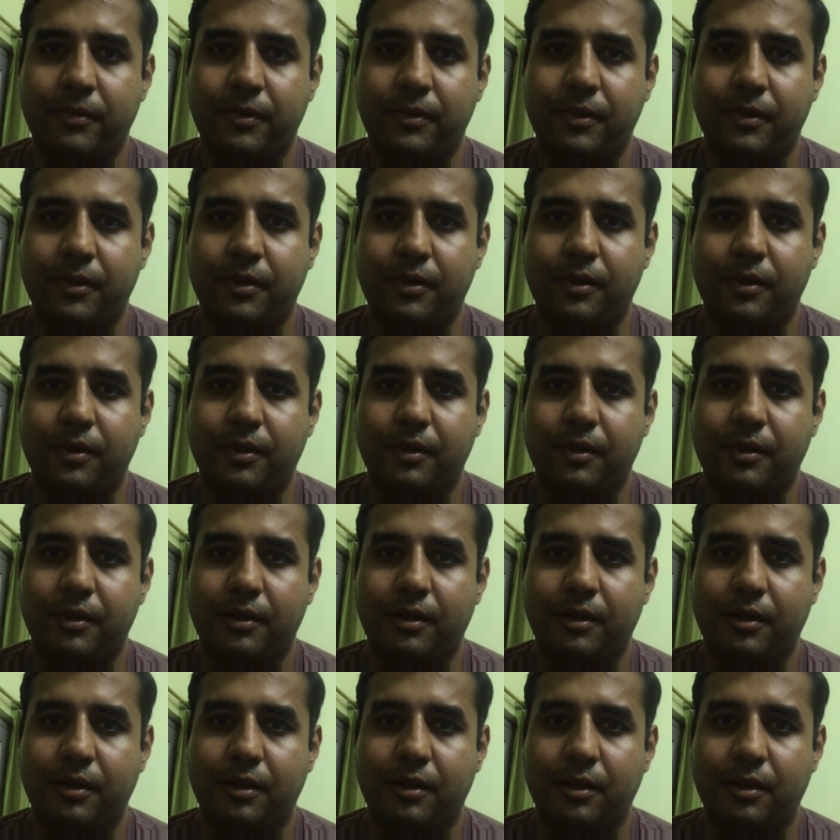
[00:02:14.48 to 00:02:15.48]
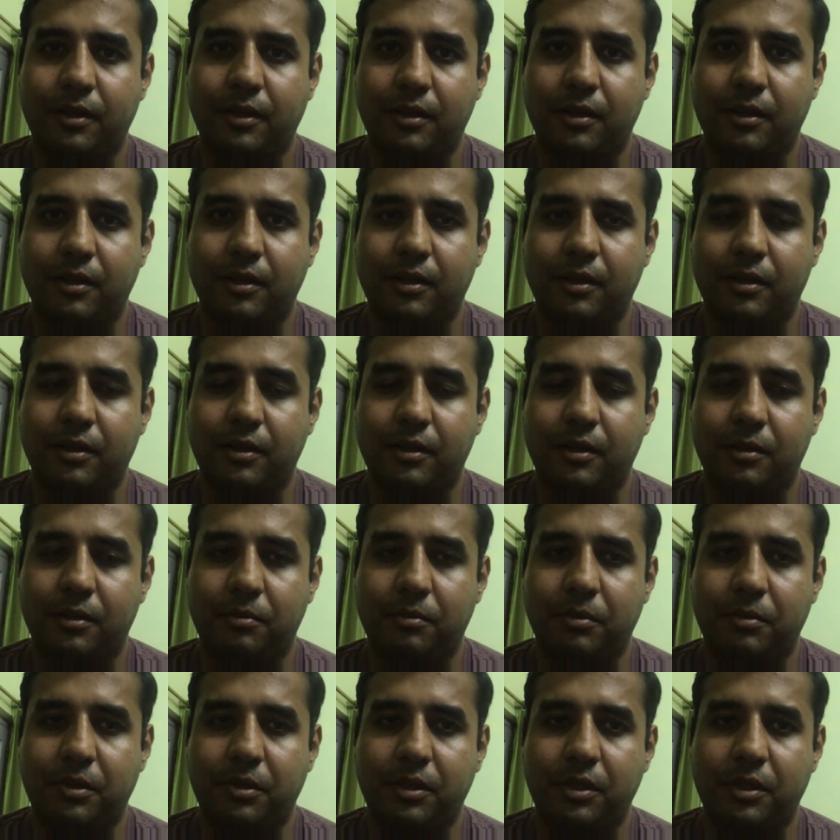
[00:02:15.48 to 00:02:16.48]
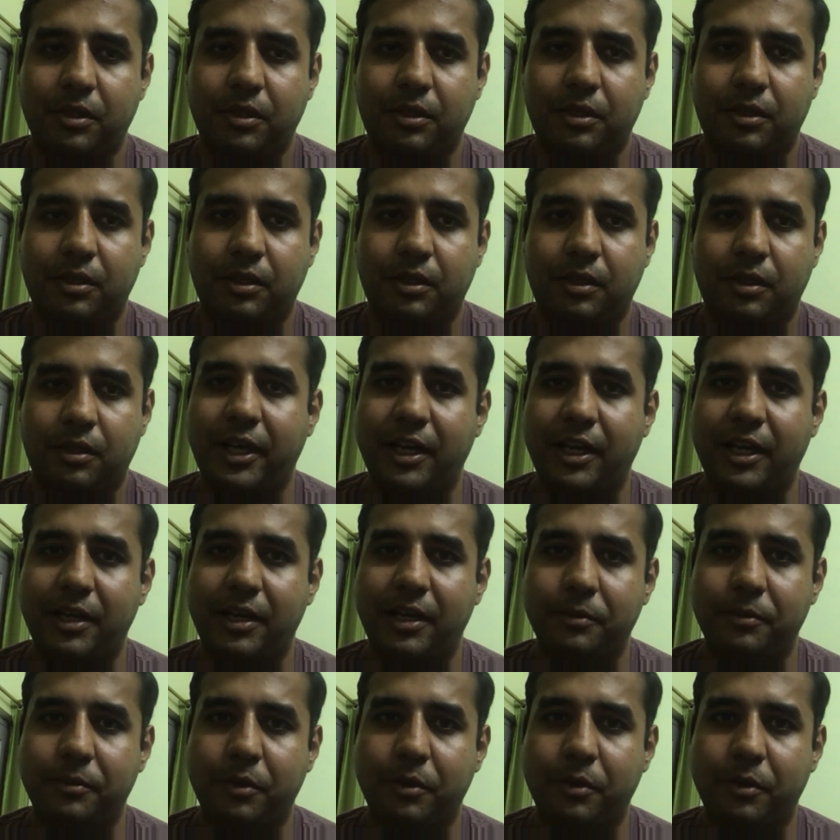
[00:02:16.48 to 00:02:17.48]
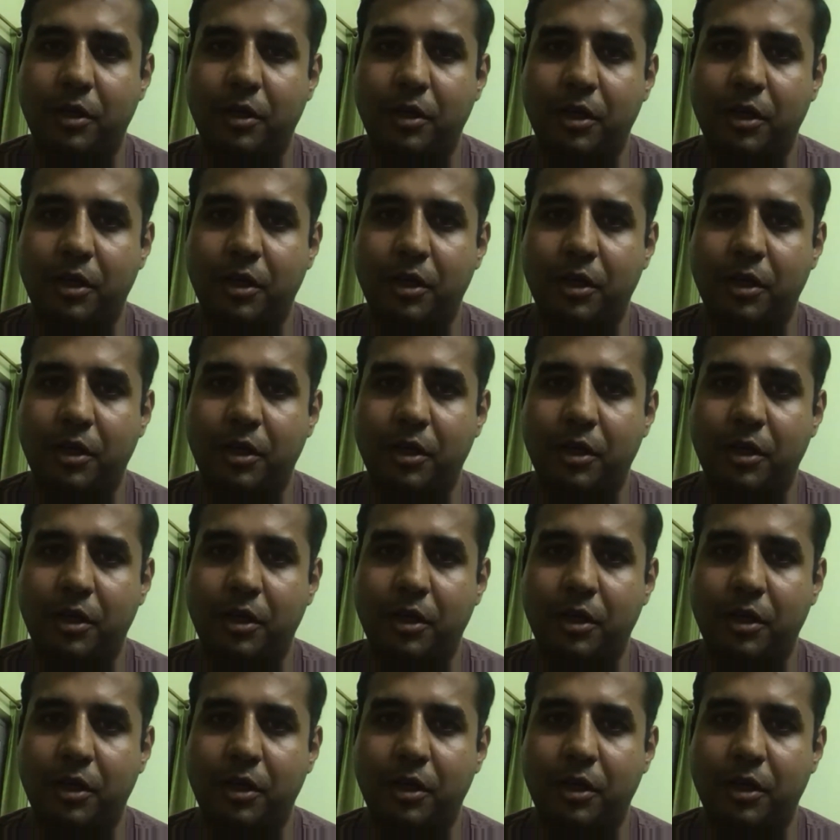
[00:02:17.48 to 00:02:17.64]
Uh, but uh, I mean, I was not able to make it.